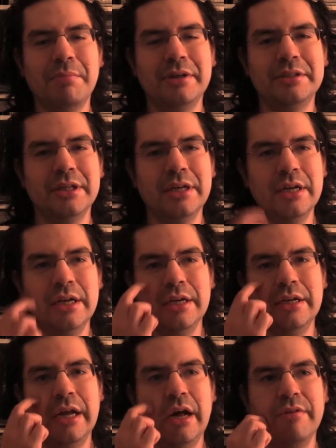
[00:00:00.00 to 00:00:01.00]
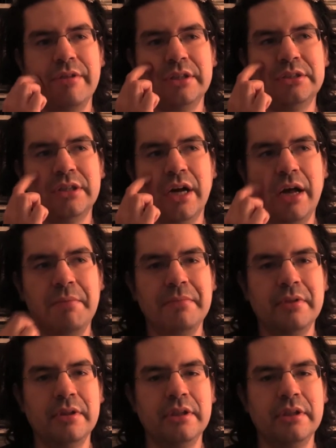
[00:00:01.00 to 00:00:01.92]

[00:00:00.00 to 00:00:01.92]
But now this time,